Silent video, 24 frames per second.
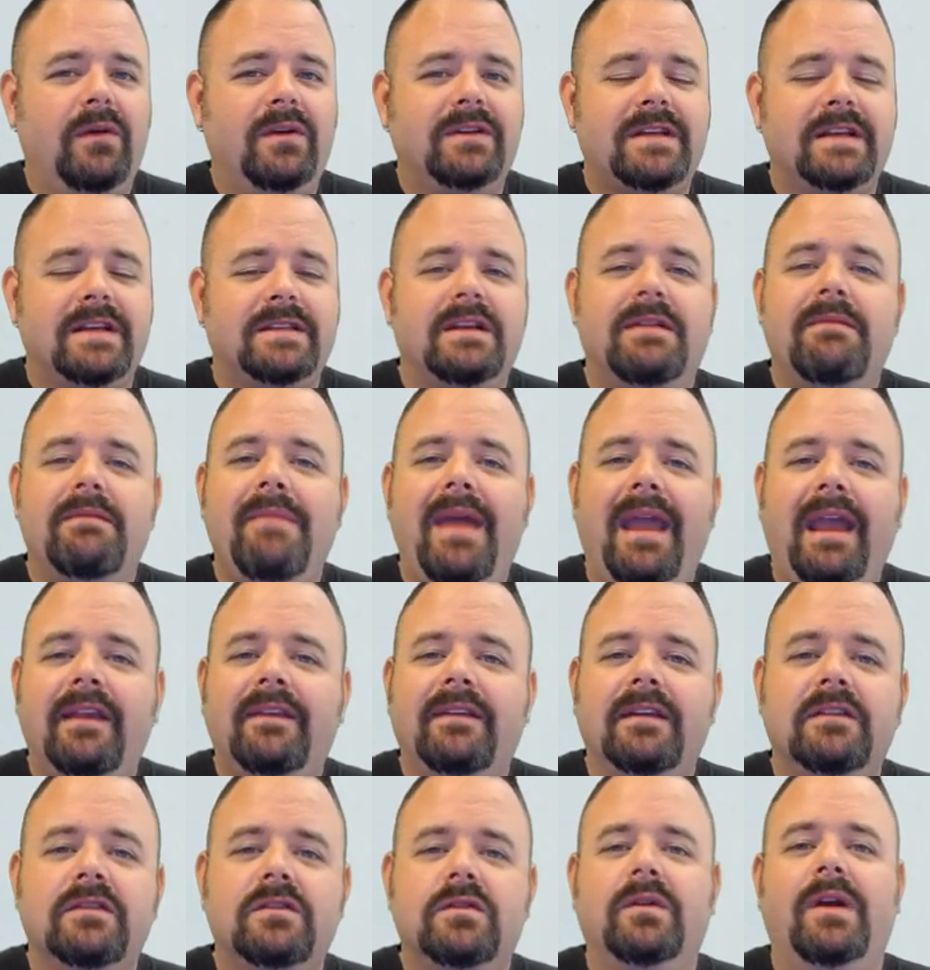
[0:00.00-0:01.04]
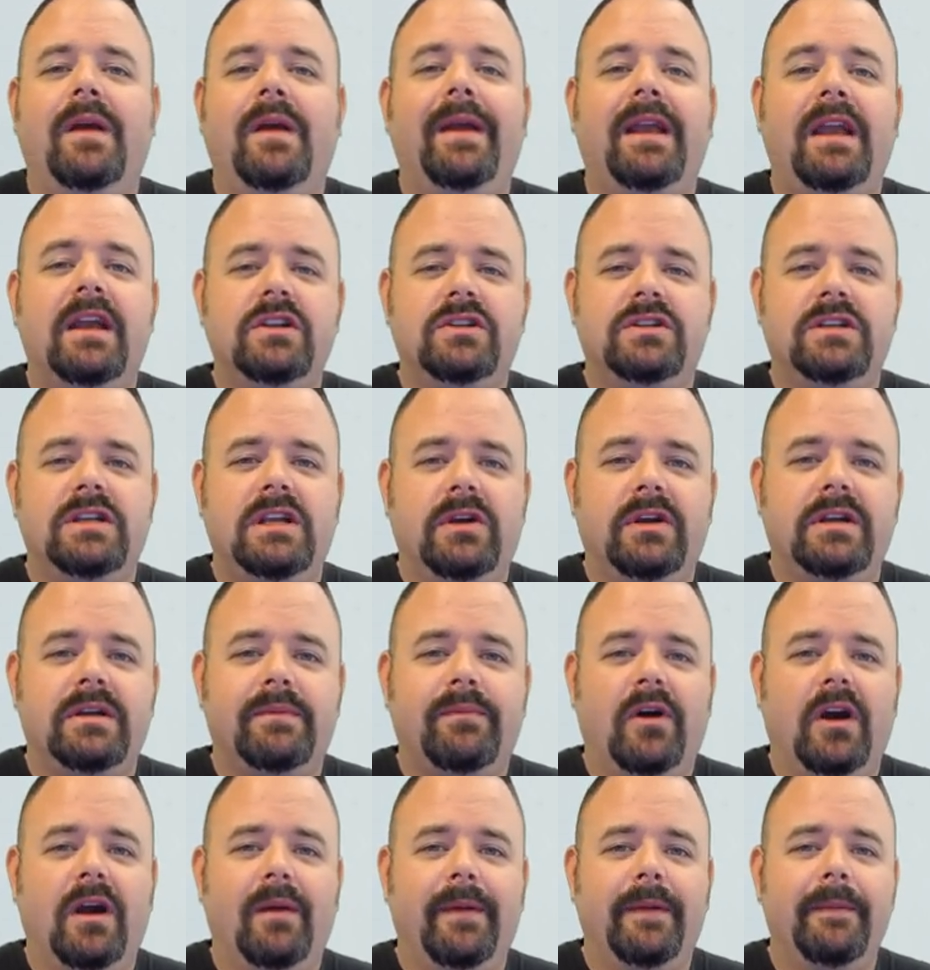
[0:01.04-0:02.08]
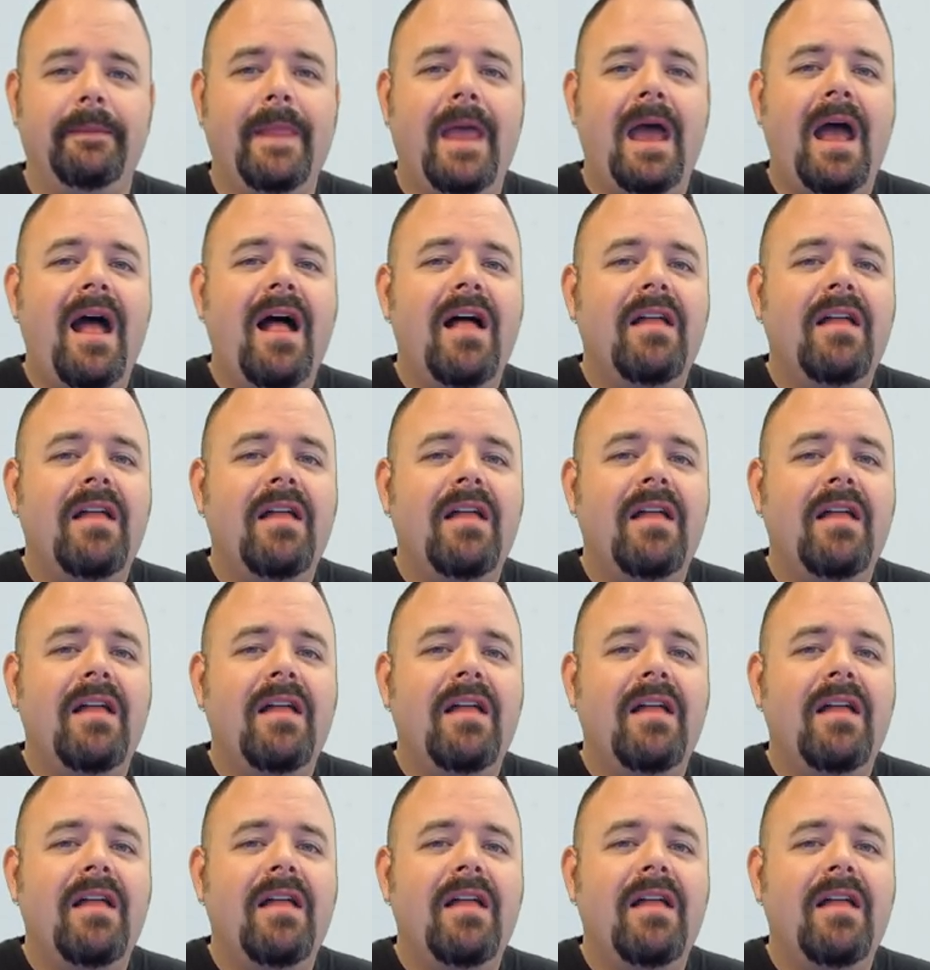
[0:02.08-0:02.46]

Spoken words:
which has an amazing ceramic engineering department.